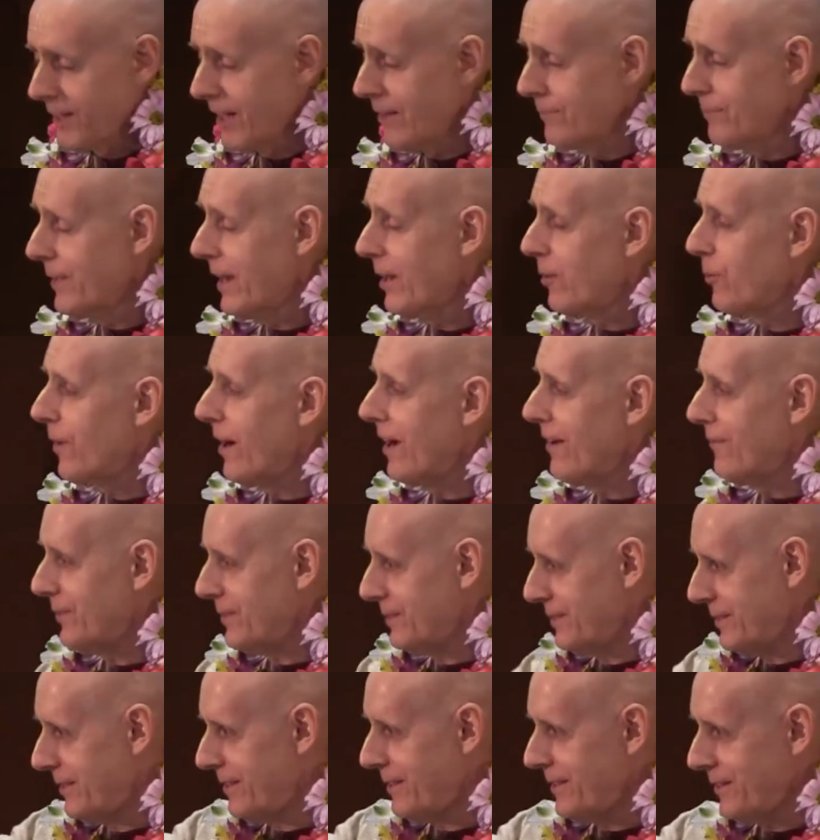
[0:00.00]
And my
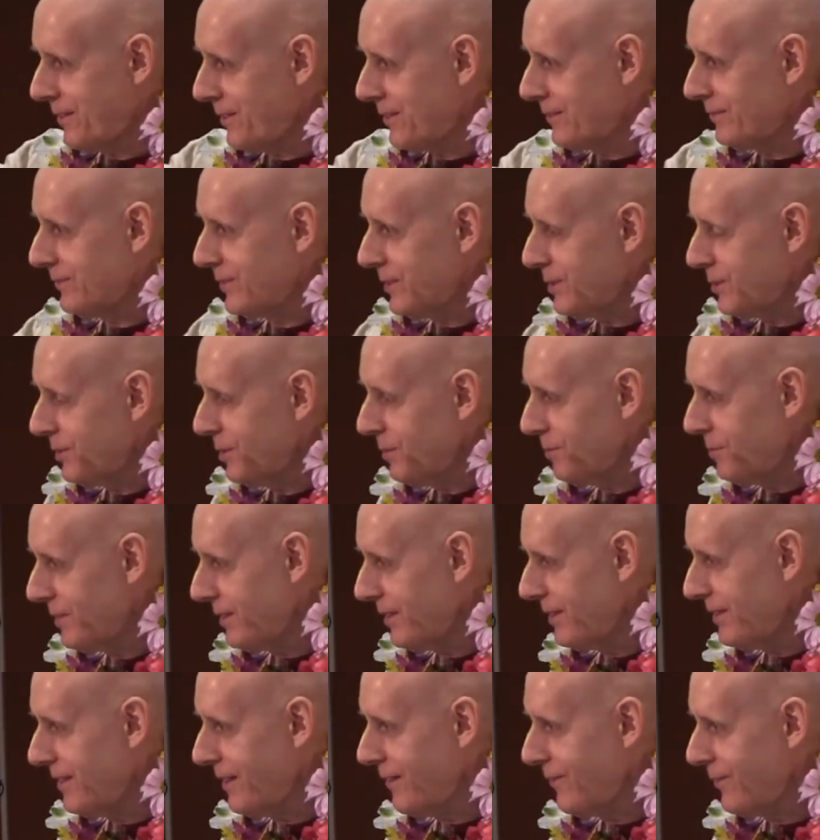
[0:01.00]
wife is sitting in Vishnu
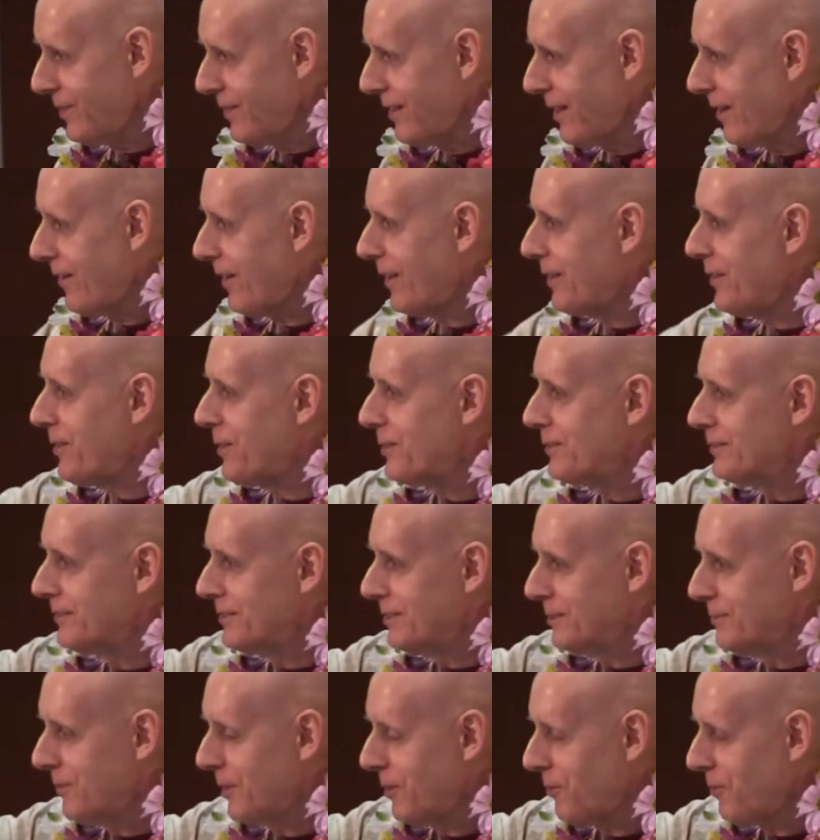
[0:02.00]
right here.
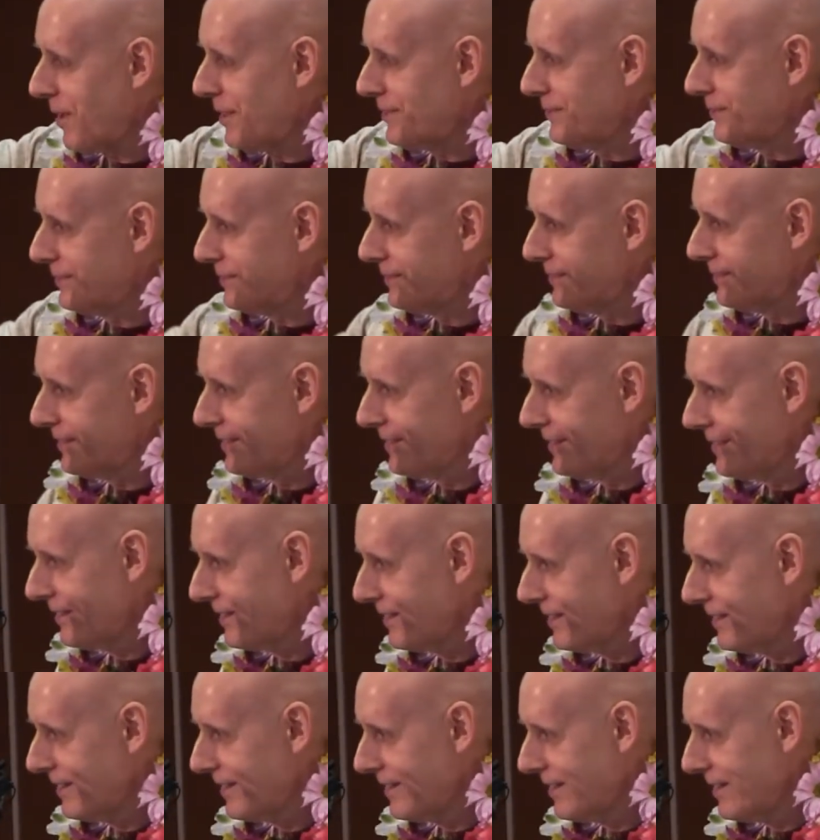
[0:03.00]
This is my wife.
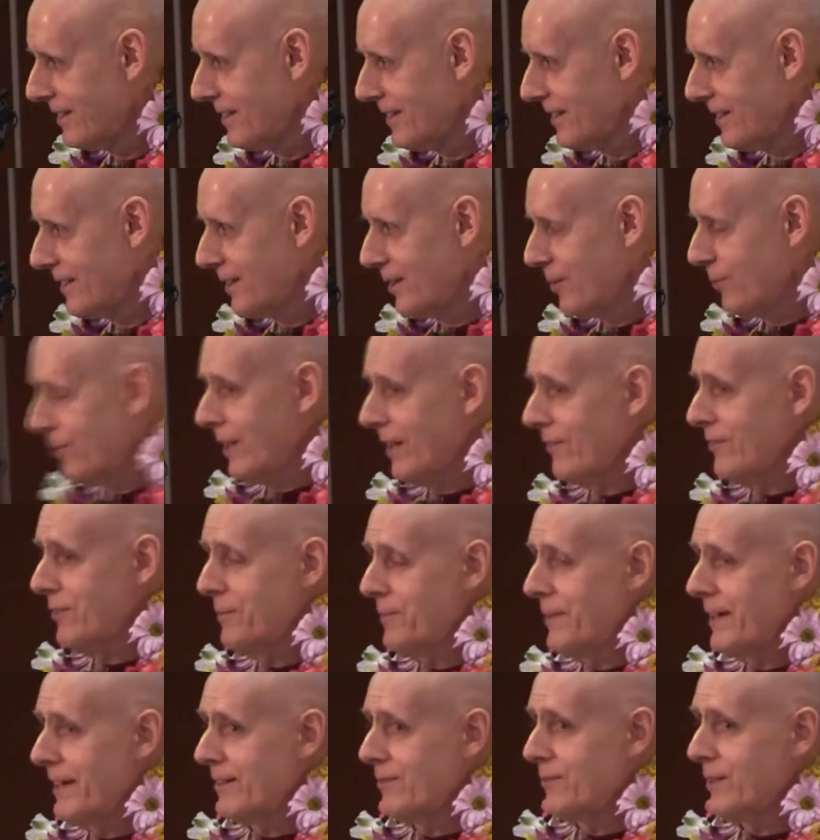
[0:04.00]
We have a
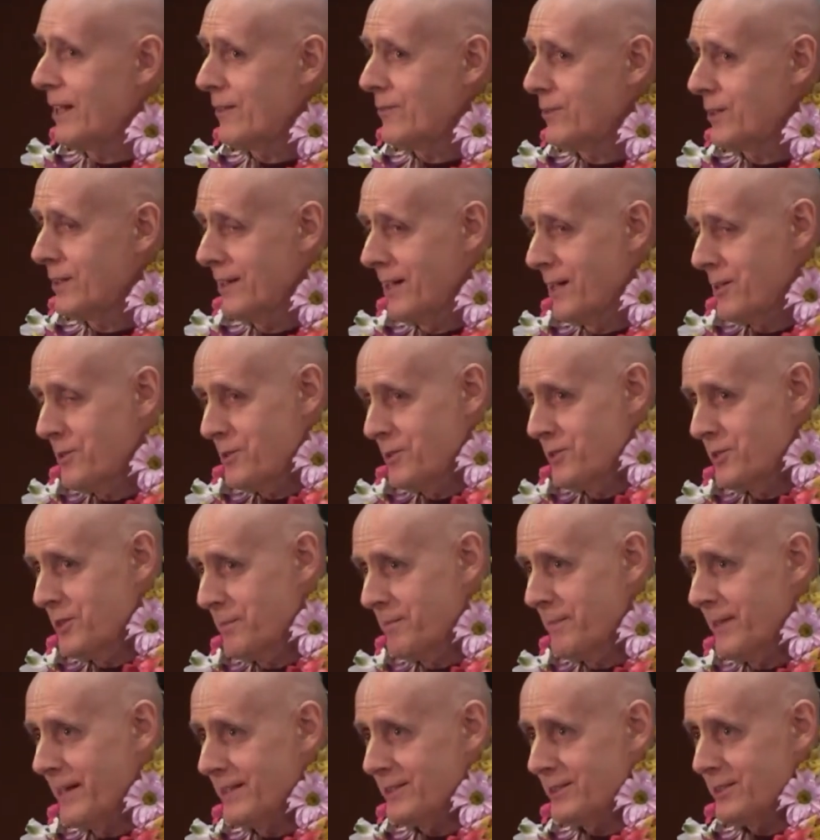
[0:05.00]

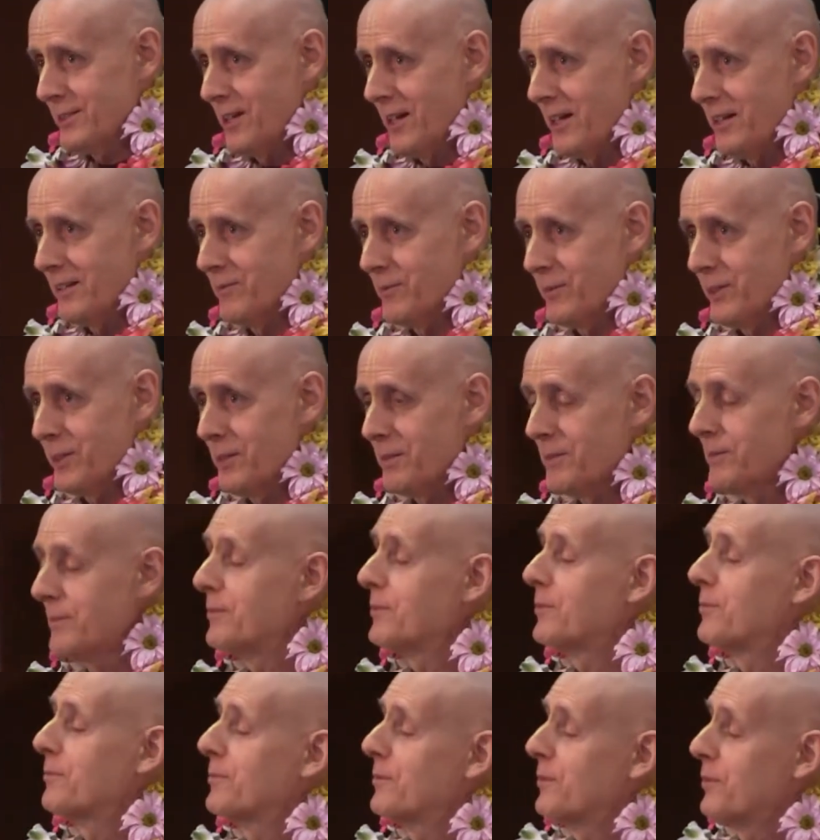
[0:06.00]
relationship based on we're
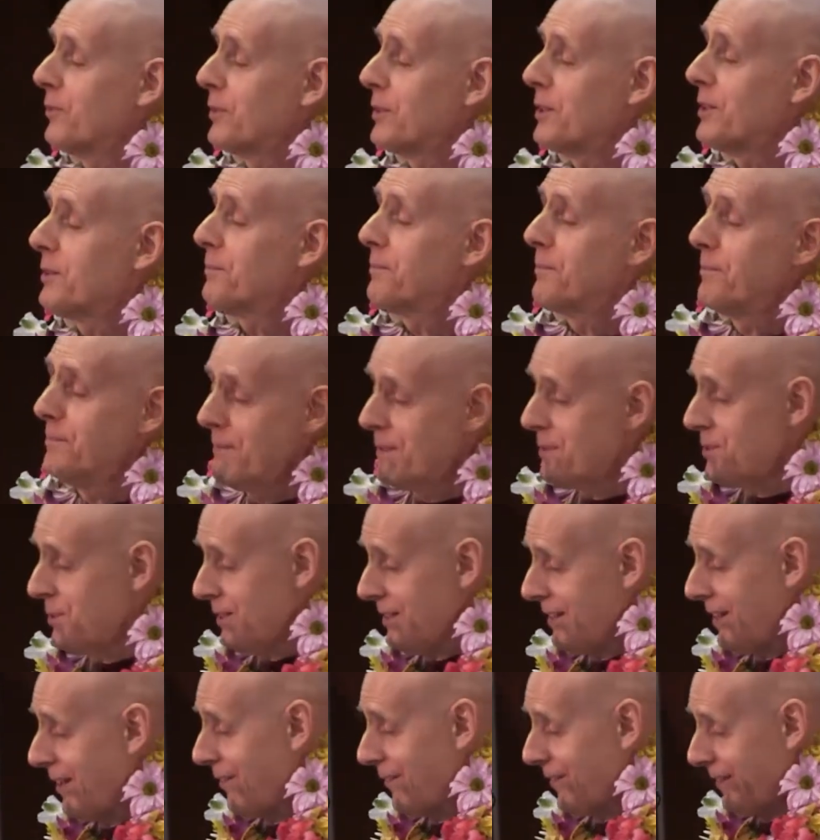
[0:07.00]
a
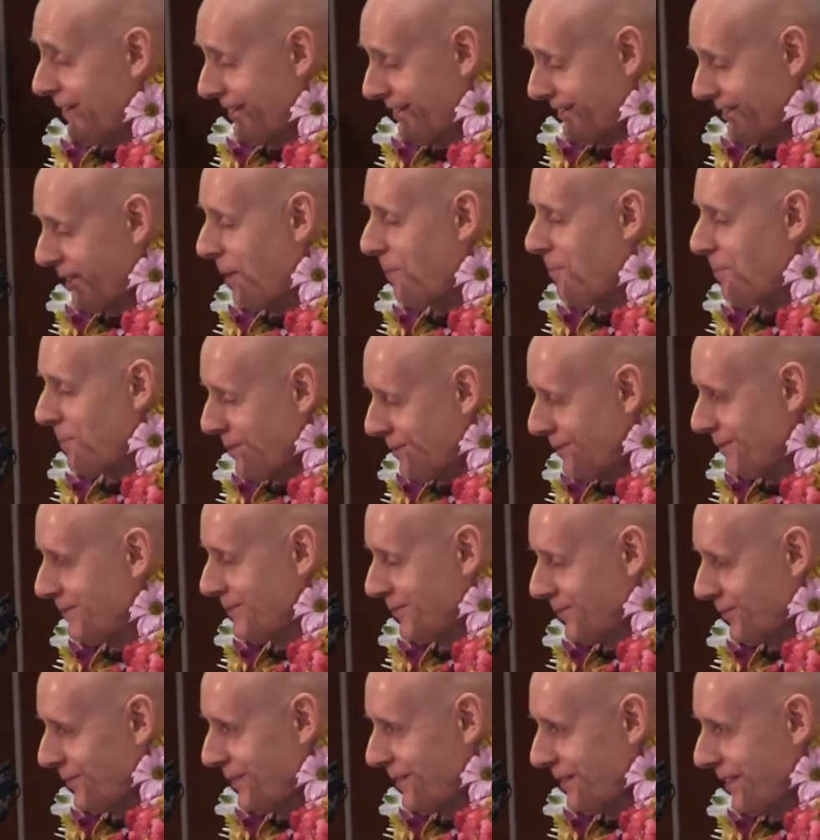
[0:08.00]
missionary couple.
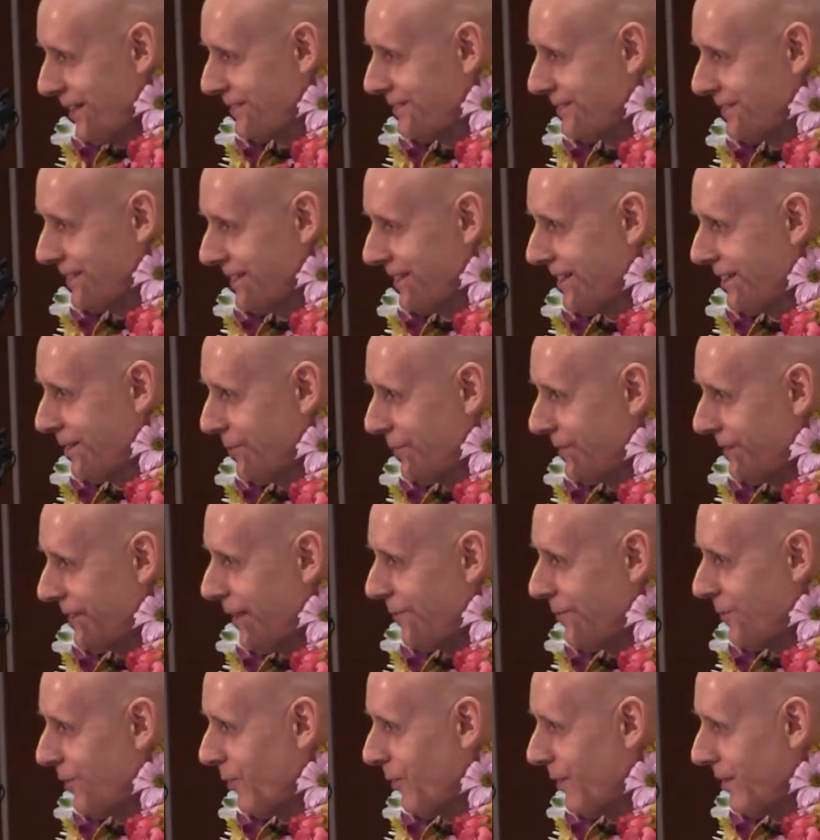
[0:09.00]
We
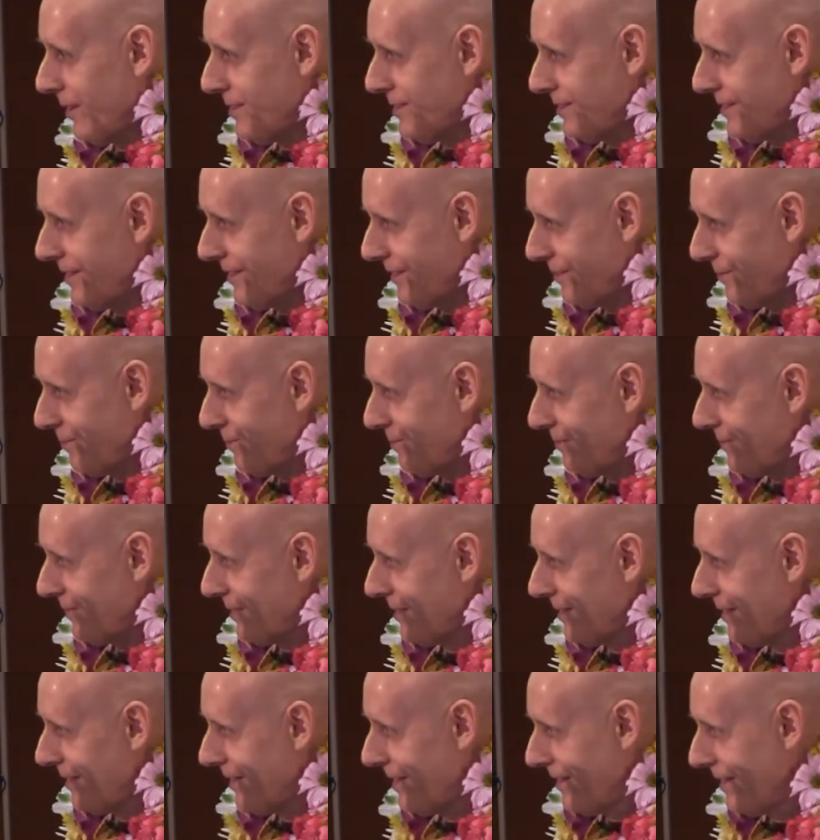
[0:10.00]
have no interest in
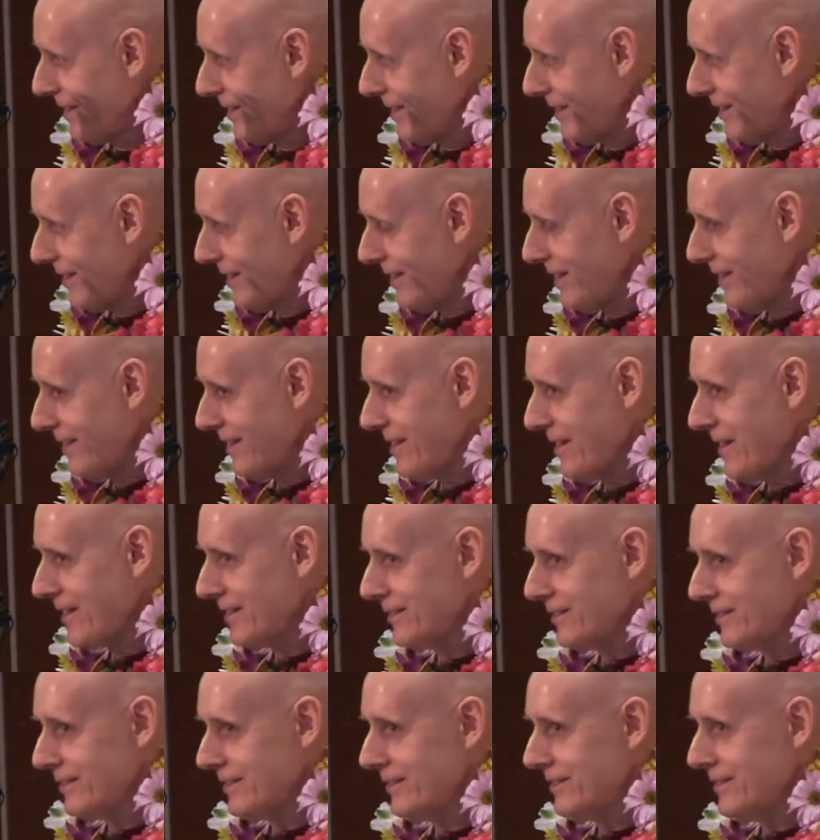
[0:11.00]

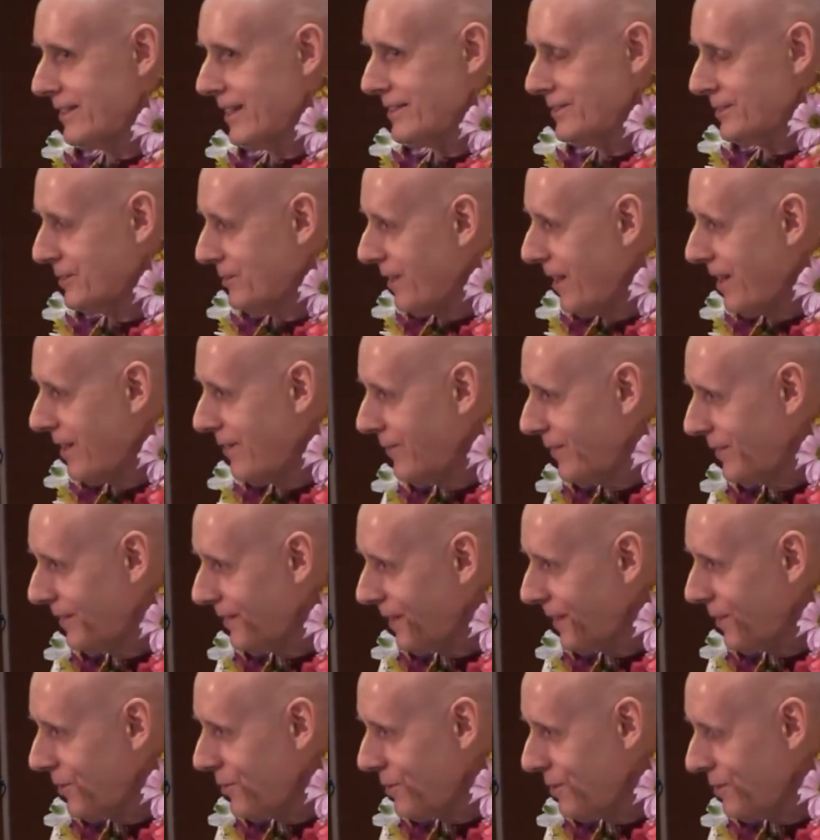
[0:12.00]
sense
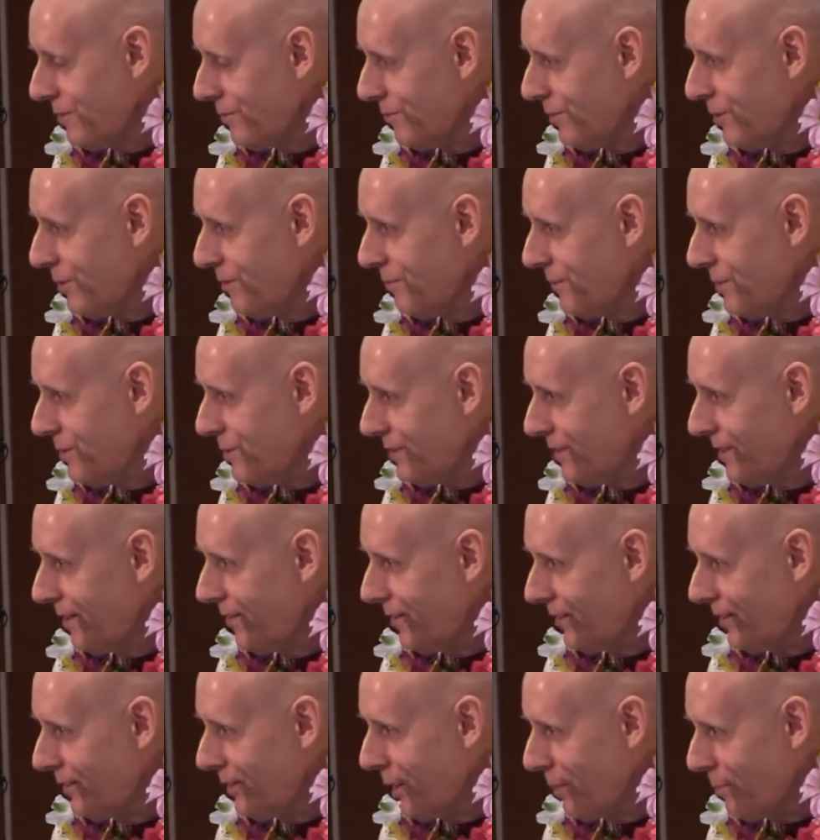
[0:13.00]
gratification. We're a
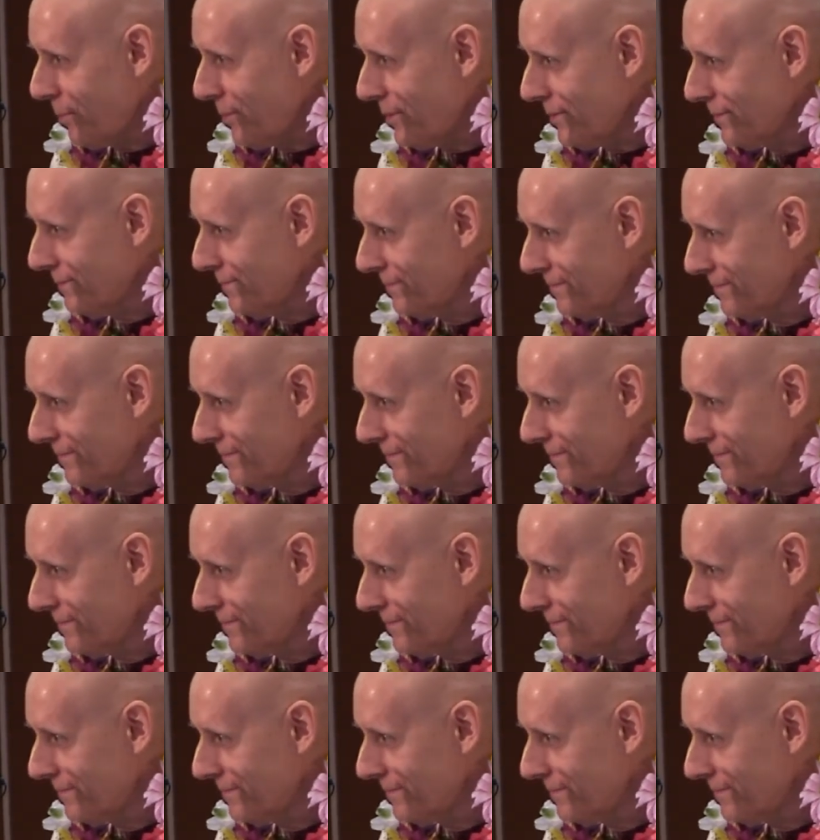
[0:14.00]
missionary couple.